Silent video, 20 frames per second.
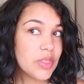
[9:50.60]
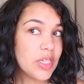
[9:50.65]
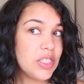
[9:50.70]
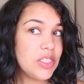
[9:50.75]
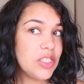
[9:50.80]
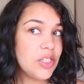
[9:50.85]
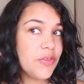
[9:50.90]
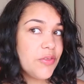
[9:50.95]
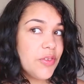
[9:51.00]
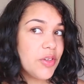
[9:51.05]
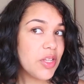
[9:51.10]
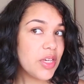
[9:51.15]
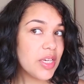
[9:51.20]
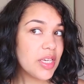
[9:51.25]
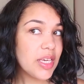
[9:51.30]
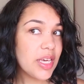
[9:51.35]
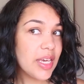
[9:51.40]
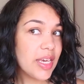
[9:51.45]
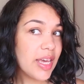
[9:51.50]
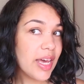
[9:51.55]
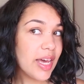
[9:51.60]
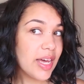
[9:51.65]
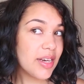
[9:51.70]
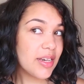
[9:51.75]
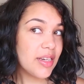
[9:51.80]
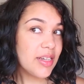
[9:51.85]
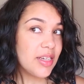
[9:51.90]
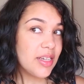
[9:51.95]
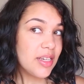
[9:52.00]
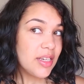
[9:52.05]
i do feel like it
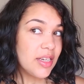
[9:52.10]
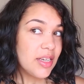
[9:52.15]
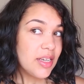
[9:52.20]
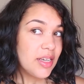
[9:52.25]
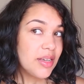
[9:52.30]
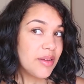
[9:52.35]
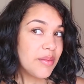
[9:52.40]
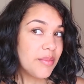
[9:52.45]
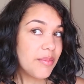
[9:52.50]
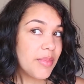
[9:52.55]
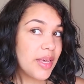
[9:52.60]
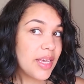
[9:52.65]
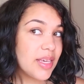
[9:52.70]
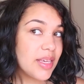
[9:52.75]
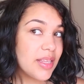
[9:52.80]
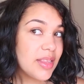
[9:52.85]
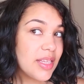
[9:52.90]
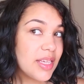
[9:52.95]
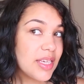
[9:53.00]
can make